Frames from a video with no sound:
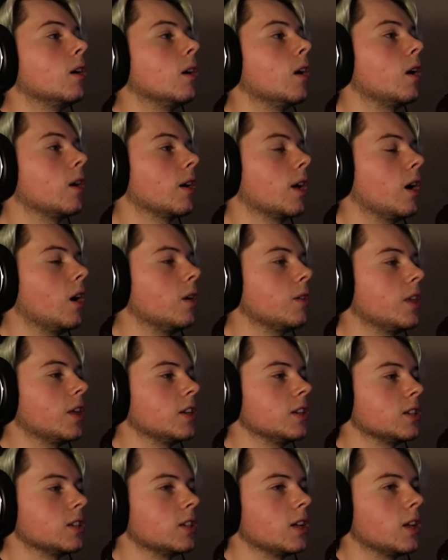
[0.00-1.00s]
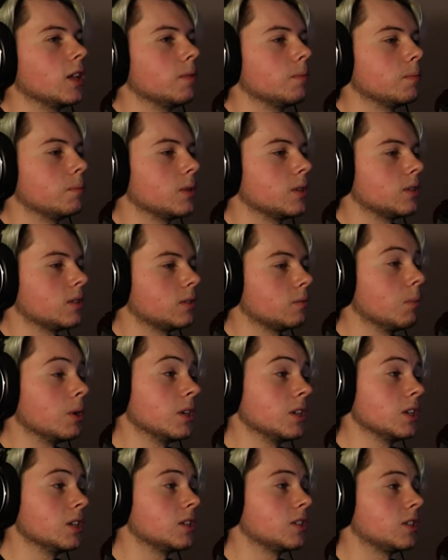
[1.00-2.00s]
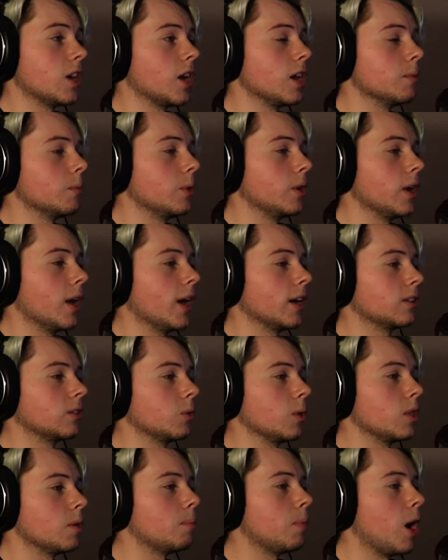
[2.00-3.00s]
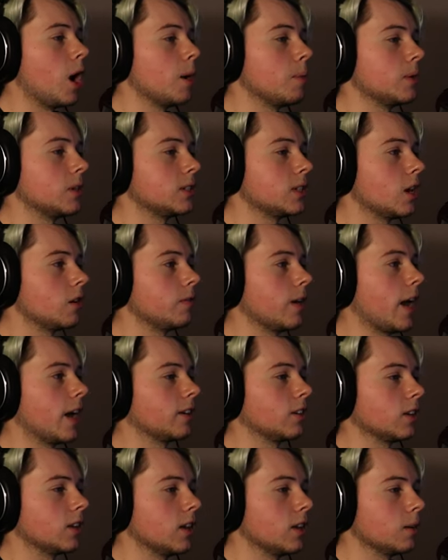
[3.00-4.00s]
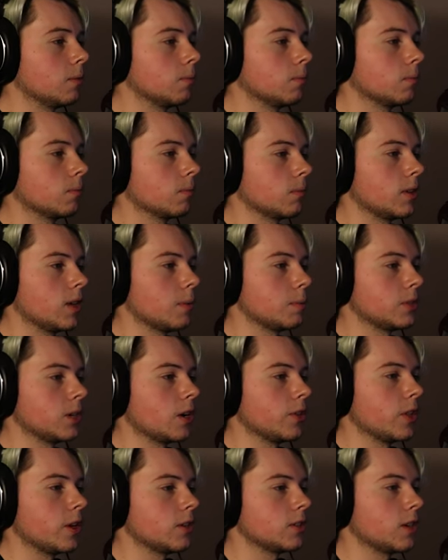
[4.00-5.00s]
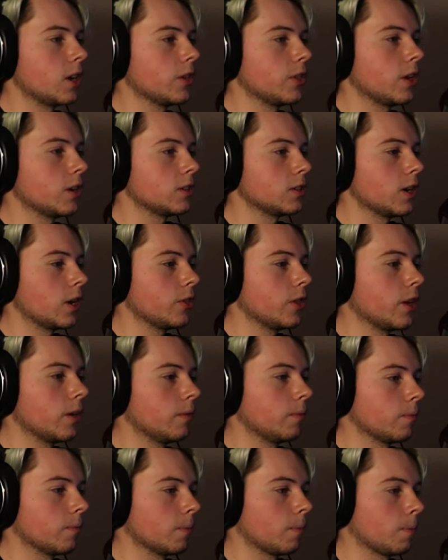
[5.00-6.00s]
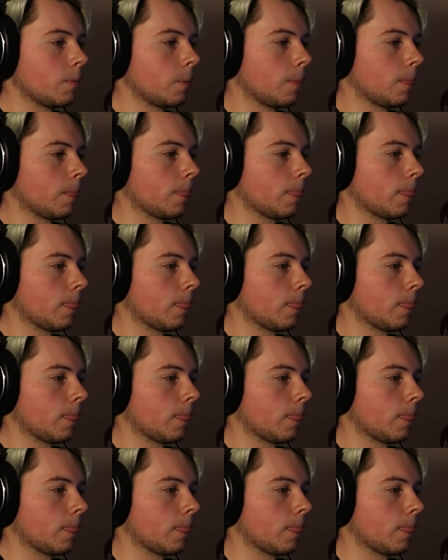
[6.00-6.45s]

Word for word: Okay, oh, that didn't kill him, it, but it did stun him when, act, when the bomb itself actually hit him. Yep, start right there, start right there, start right there.